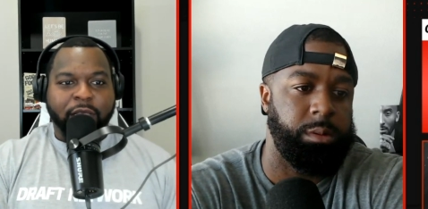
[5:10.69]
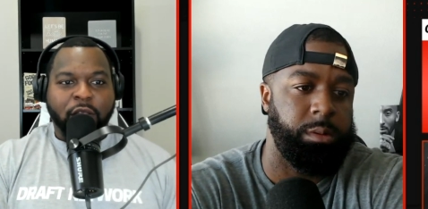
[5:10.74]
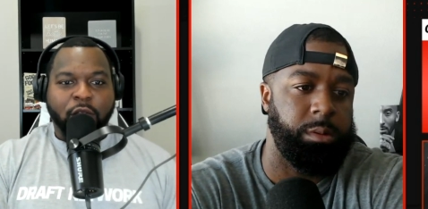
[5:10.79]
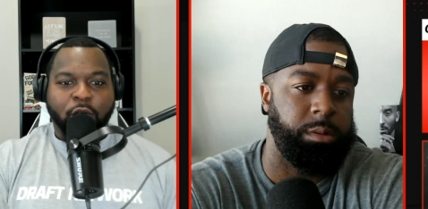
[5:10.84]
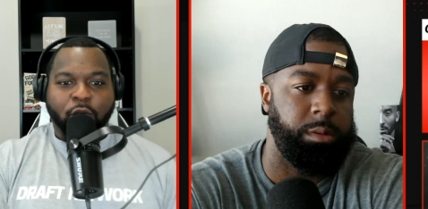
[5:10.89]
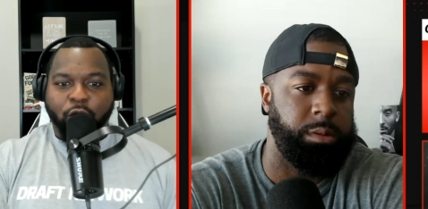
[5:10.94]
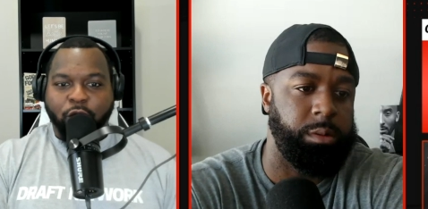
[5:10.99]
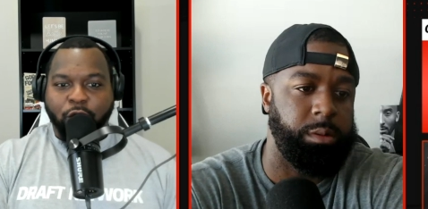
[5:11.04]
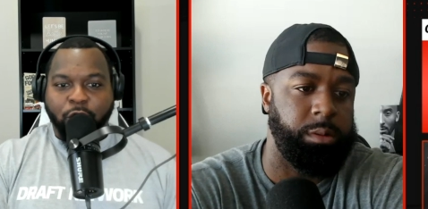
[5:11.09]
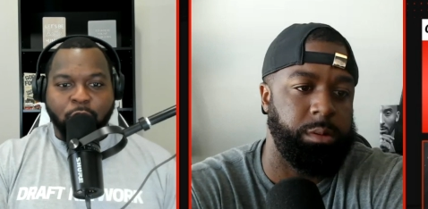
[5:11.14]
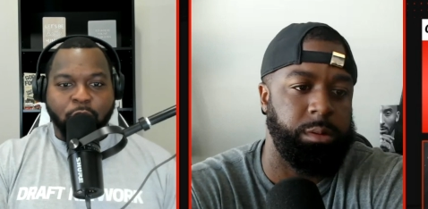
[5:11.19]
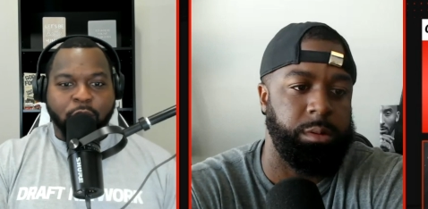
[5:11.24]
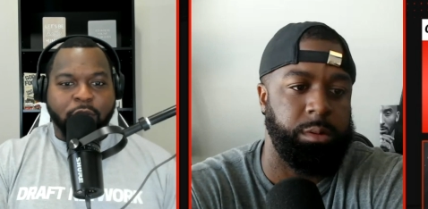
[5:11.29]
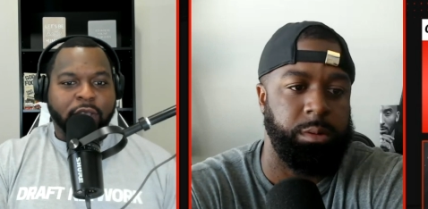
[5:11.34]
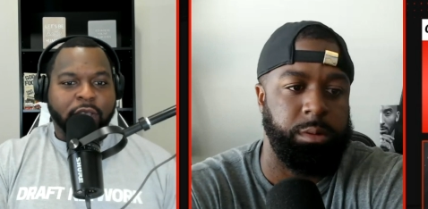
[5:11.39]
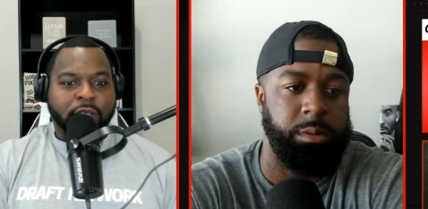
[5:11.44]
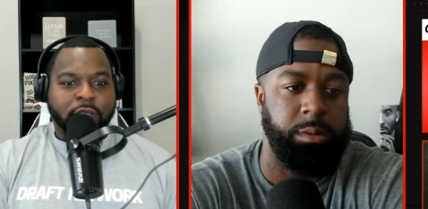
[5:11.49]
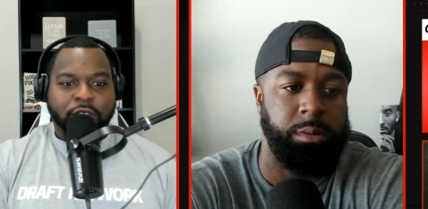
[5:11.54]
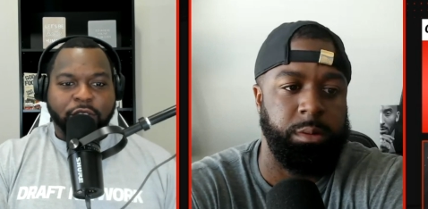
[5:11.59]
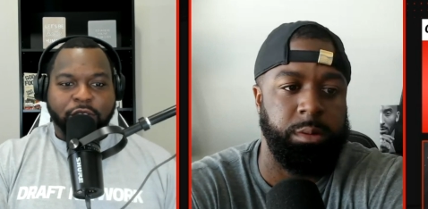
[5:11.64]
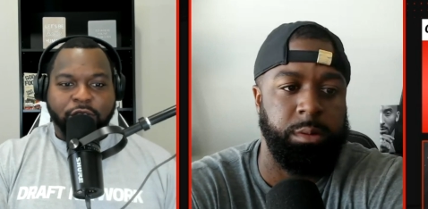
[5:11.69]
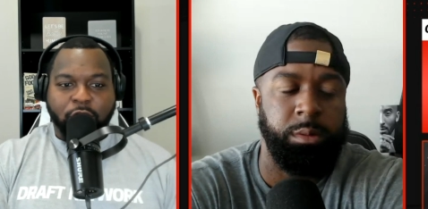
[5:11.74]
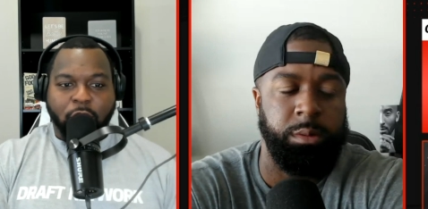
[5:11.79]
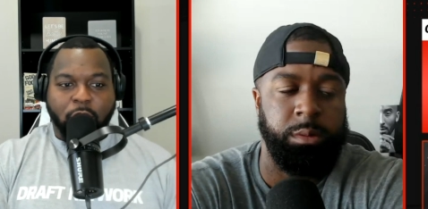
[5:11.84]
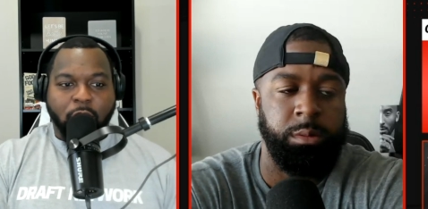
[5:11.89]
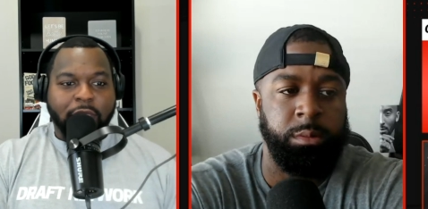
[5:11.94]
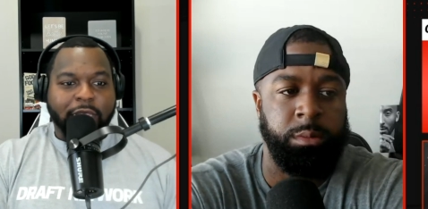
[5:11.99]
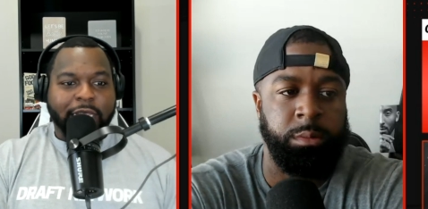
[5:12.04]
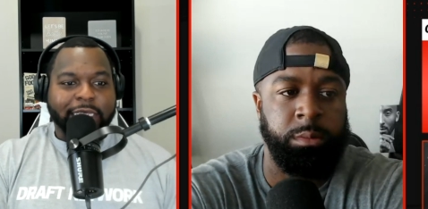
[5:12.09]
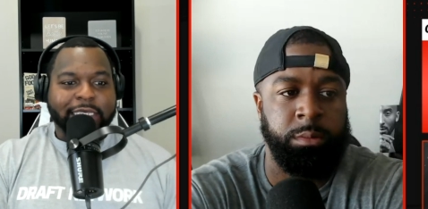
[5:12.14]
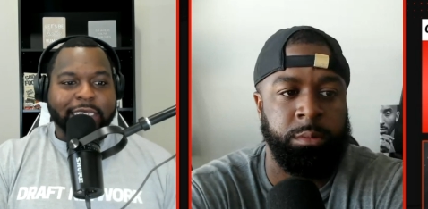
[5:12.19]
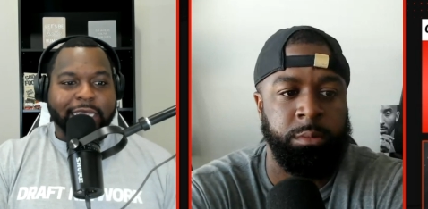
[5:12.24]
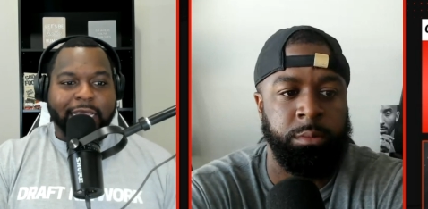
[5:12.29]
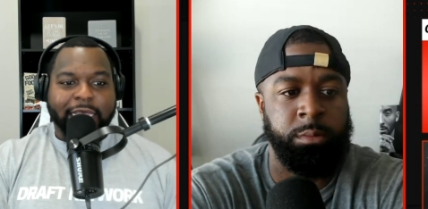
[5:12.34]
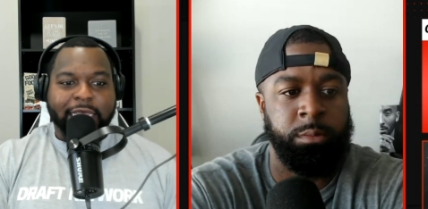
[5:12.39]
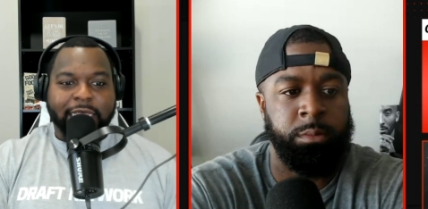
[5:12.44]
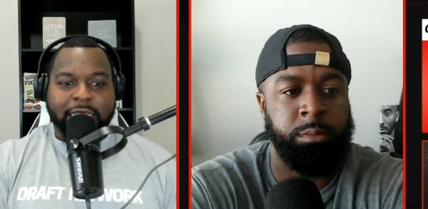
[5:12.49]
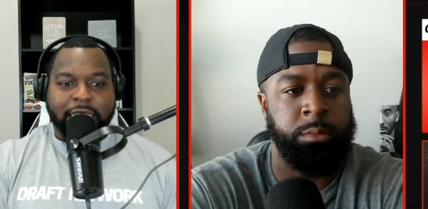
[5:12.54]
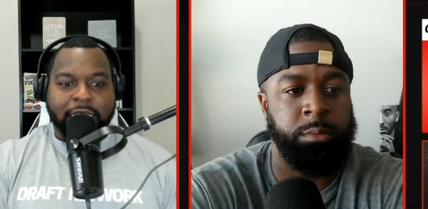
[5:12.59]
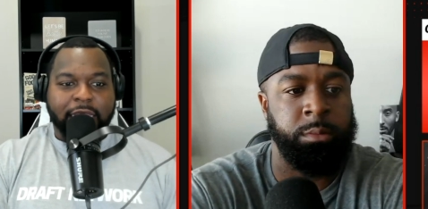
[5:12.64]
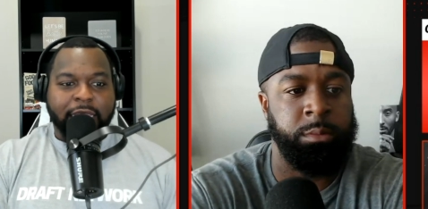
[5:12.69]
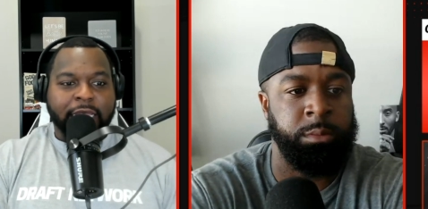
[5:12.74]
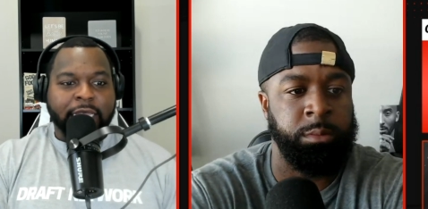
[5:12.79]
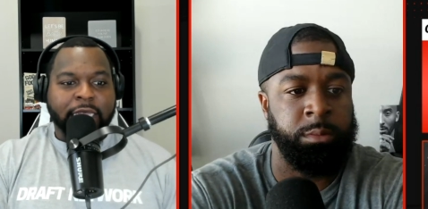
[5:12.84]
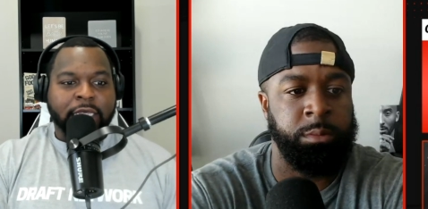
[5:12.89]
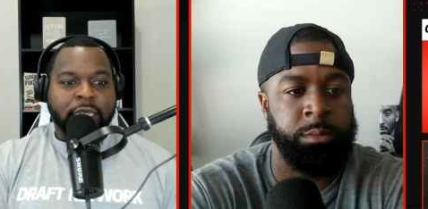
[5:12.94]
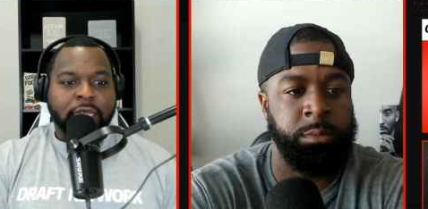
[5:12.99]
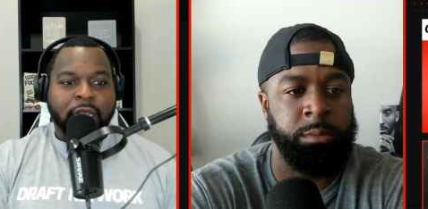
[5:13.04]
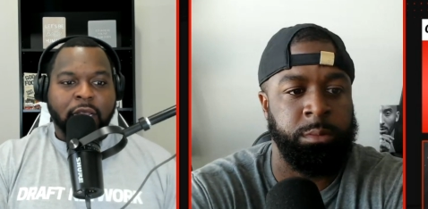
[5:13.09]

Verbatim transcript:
Speaker 1: Rook, Dorless, and then